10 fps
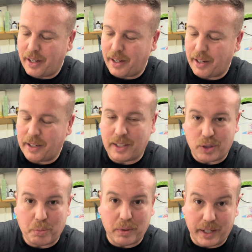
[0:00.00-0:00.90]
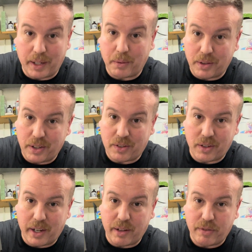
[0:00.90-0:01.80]
and splitting with this
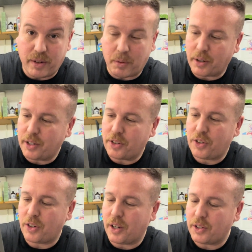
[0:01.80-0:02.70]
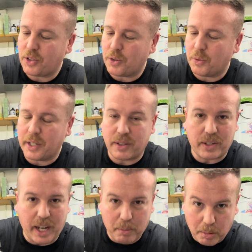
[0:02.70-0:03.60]
knife, and we're going to show what it's
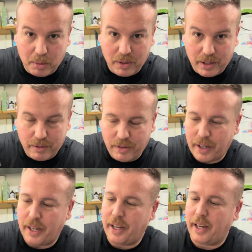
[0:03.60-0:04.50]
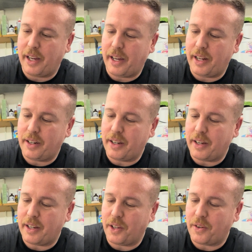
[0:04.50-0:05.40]
capable of, and
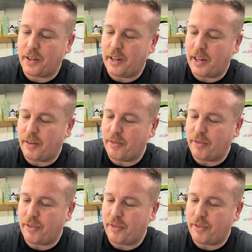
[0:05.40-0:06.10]
you can have